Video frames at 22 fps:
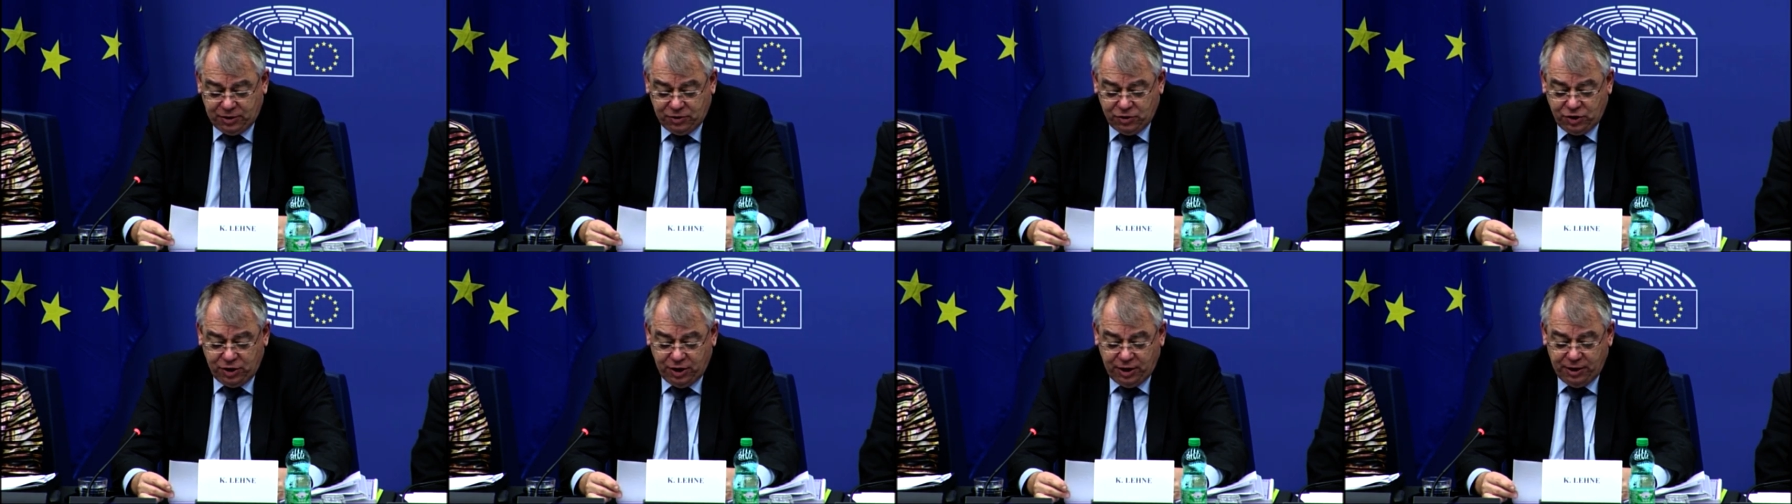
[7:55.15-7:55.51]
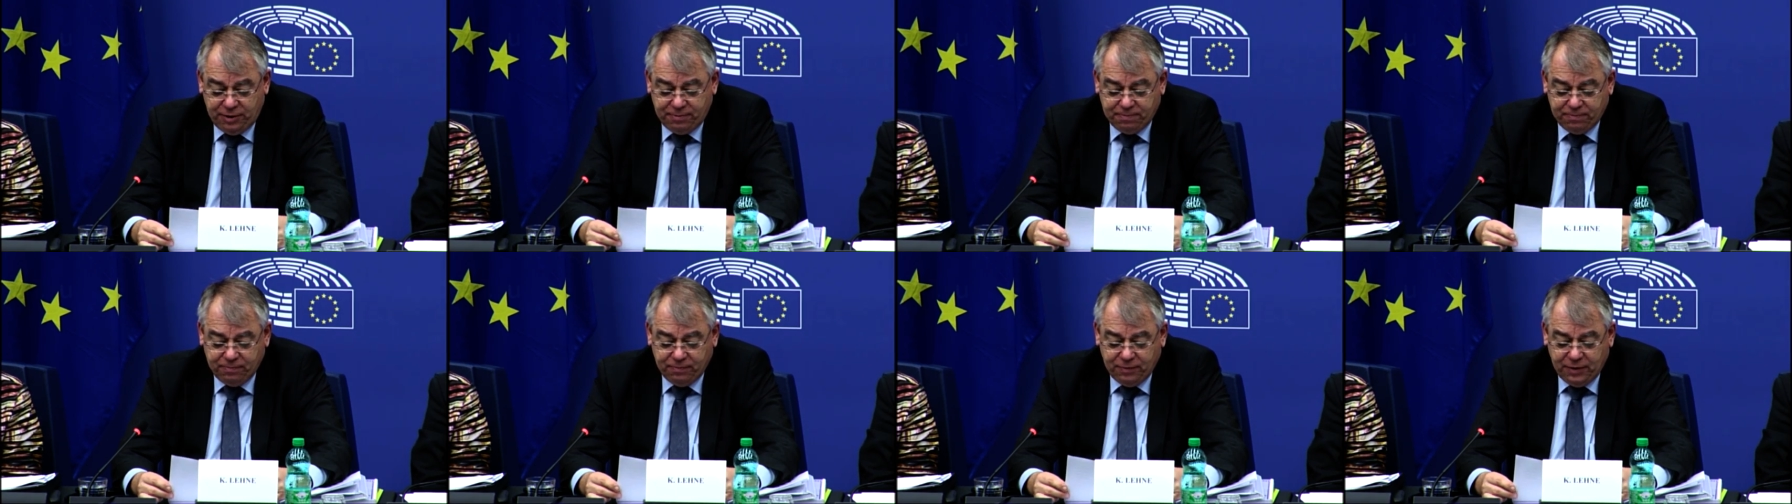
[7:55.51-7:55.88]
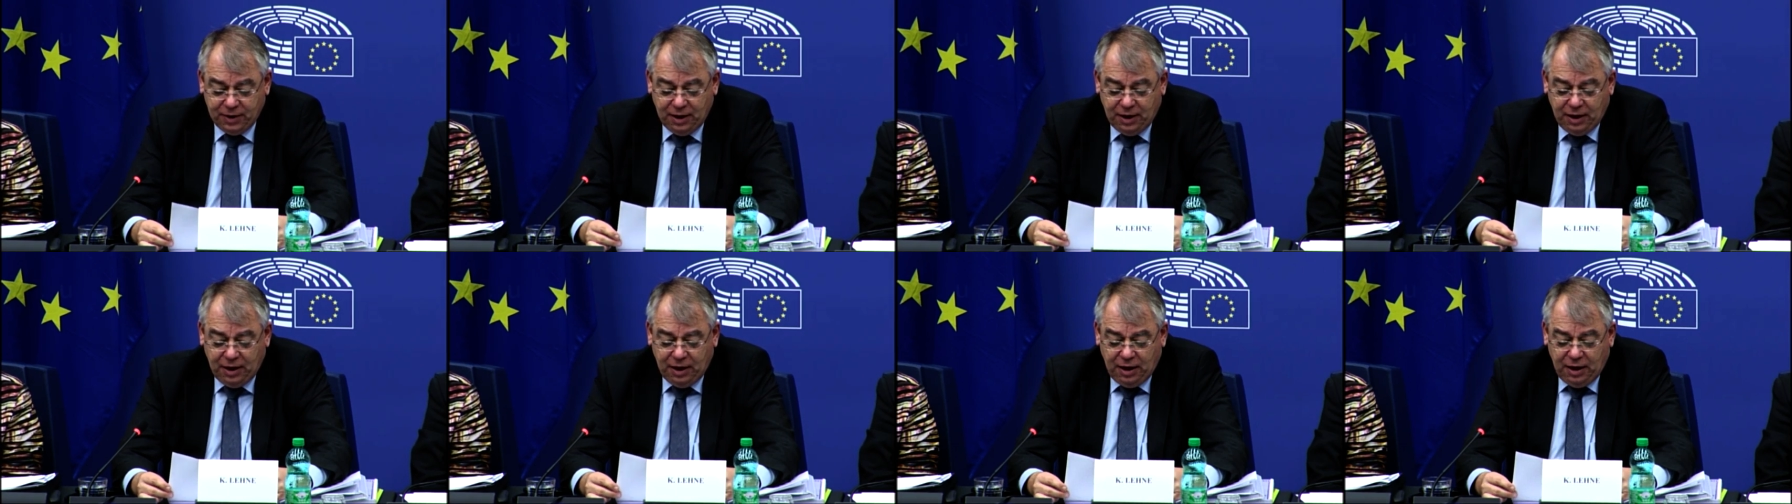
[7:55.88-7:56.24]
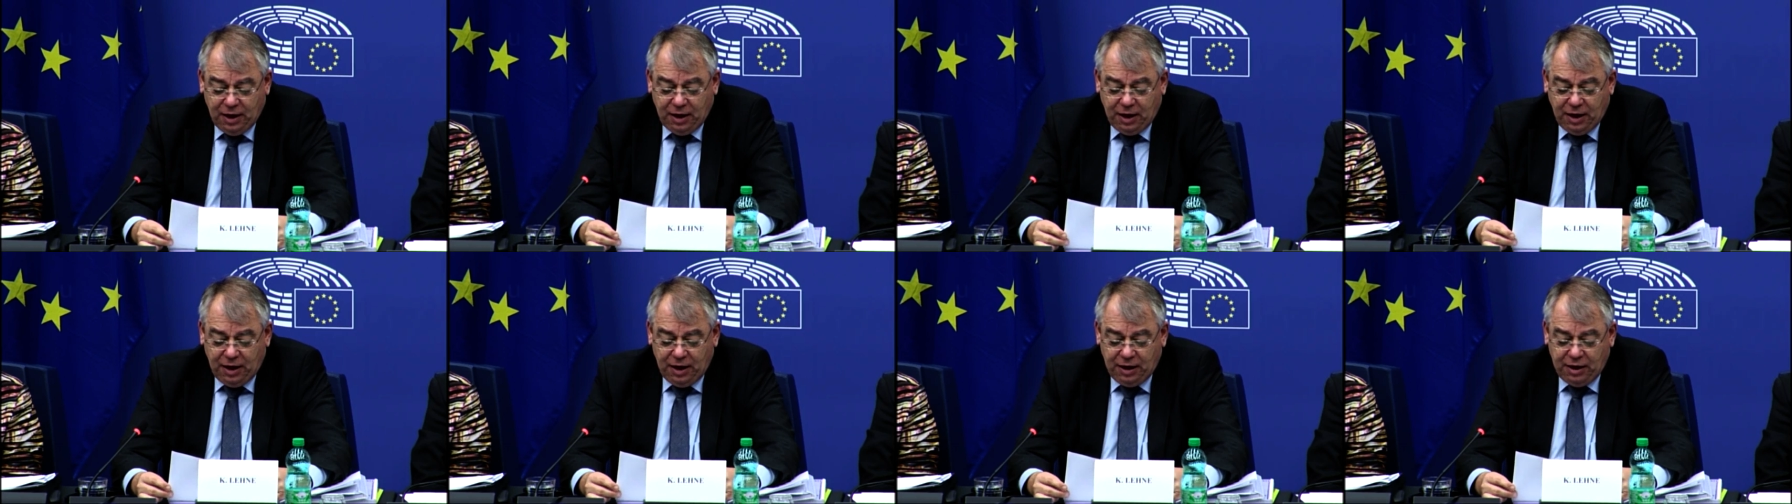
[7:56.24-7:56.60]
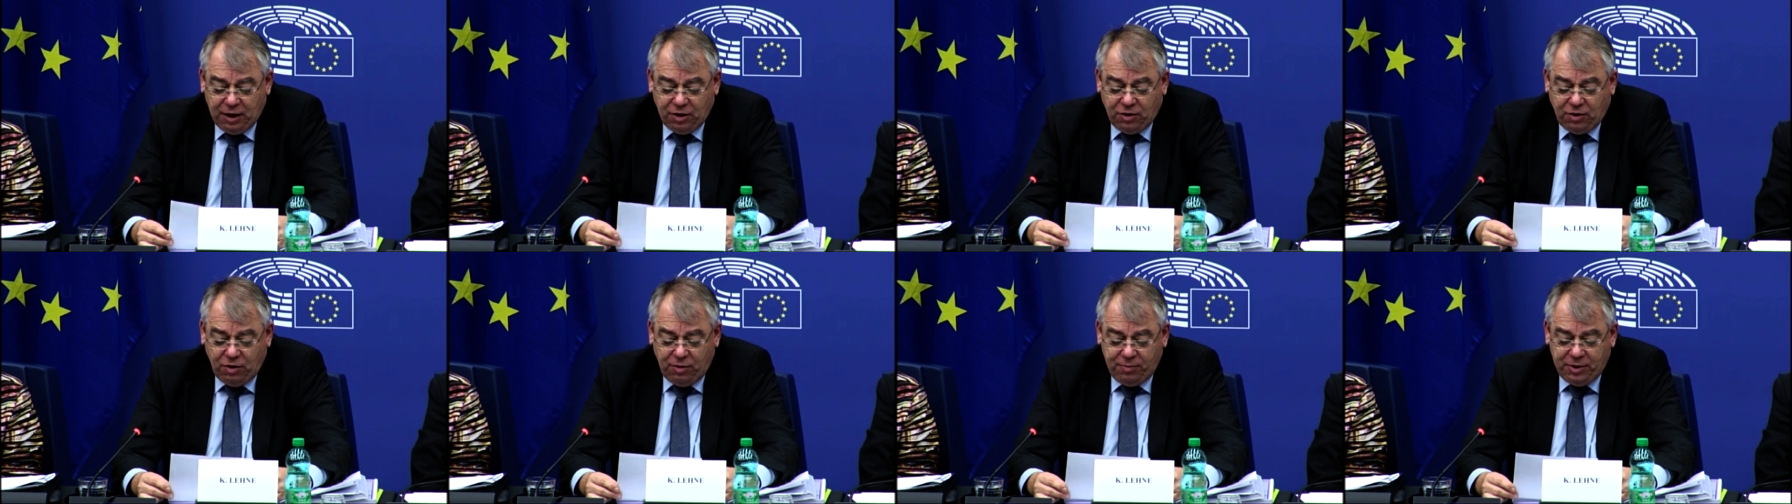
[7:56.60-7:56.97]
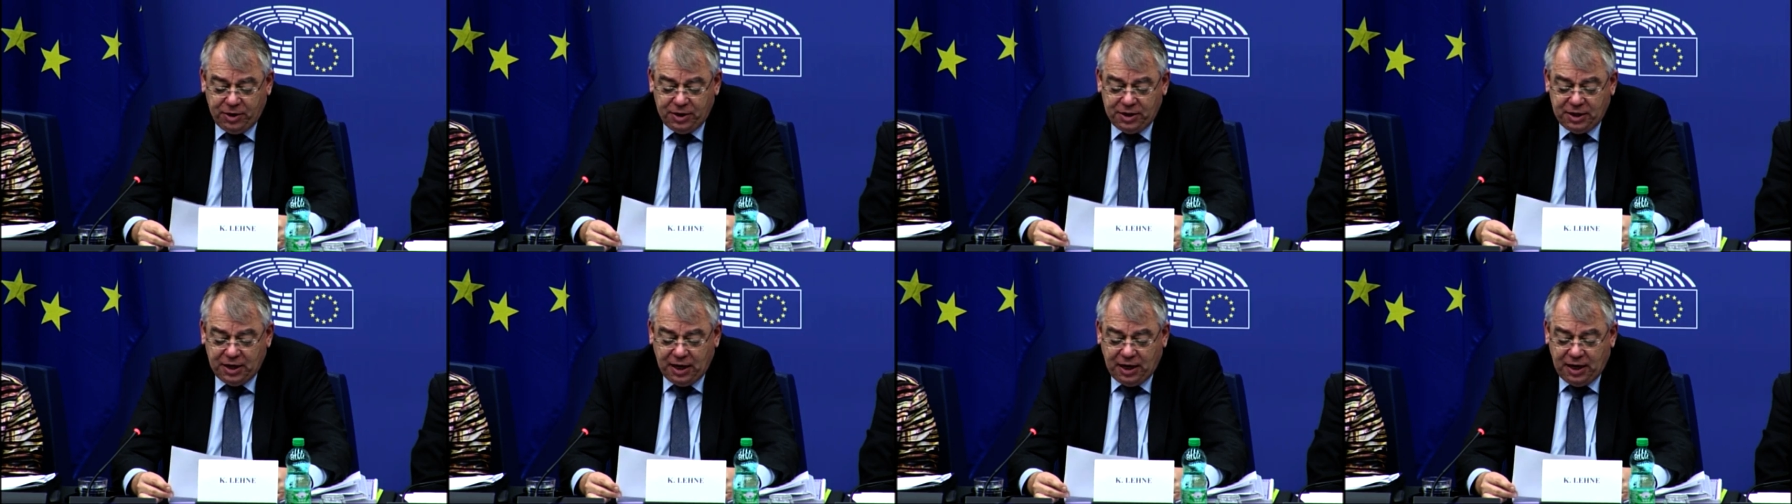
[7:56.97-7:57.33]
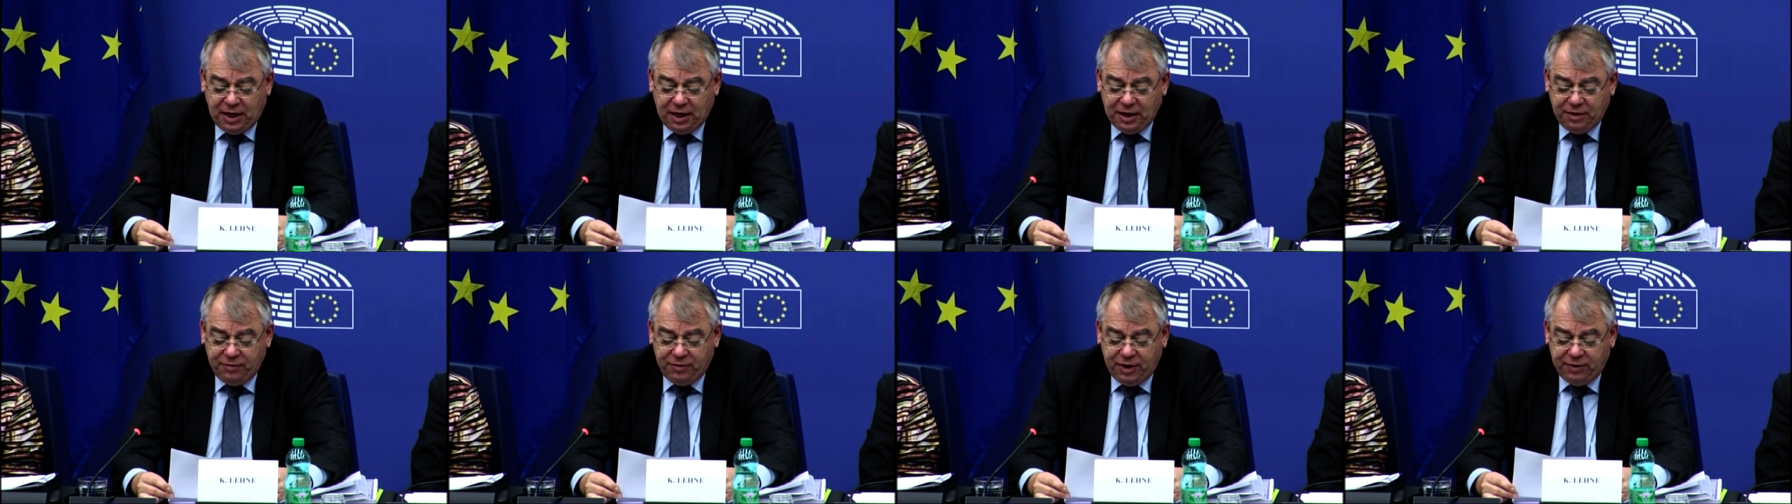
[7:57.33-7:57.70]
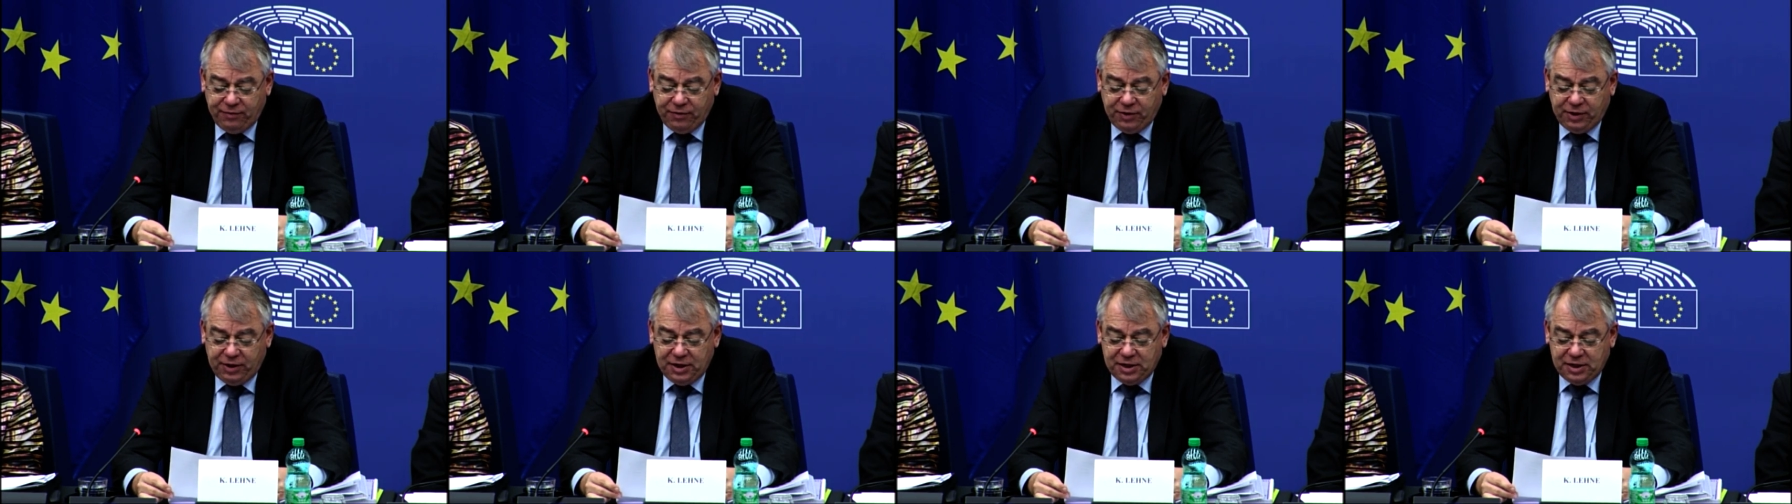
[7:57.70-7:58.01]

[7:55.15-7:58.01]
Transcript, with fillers: and enable us to give you in the Parliament higher